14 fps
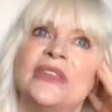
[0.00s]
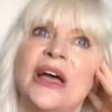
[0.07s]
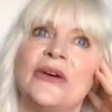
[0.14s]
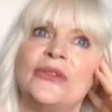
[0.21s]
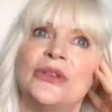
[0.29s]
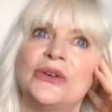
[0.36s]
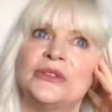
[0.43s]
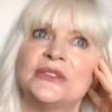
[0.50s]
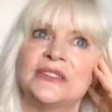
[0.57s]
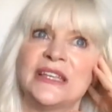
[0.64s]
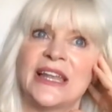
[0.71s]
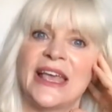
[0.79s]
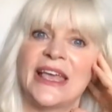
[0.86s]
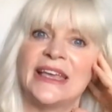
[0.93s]
downloads
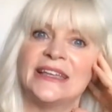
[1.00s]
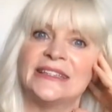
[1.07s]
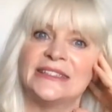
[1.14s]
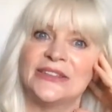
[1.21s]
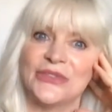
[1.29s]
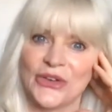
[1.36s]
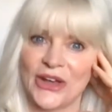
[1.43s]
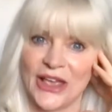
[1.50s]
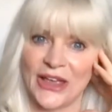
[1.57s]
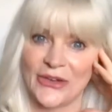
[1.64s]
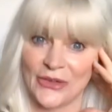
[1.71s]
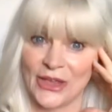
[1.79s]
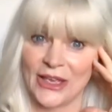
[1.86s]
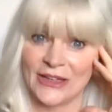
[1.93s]
today in different
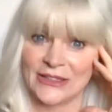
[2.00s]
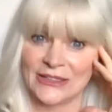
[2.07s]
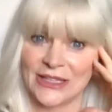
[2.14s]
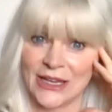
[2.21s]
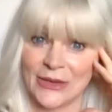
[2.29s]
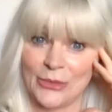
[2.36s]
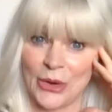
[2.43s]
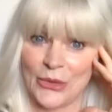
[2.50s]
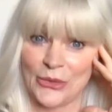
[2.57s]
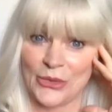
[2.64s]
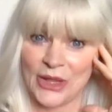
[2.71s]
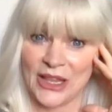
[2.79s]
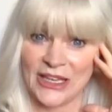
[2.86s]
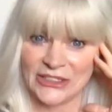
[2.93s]
areas about
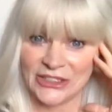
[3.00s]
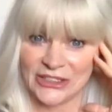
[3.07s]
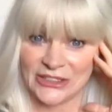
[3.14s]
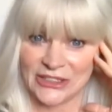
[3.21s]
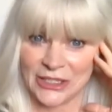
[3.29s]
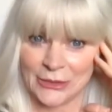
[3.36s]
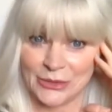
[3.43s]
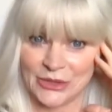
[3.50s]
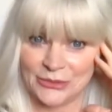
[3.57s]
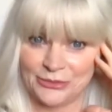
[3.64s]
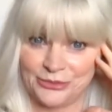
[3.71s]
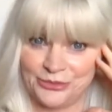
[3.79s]
relationships.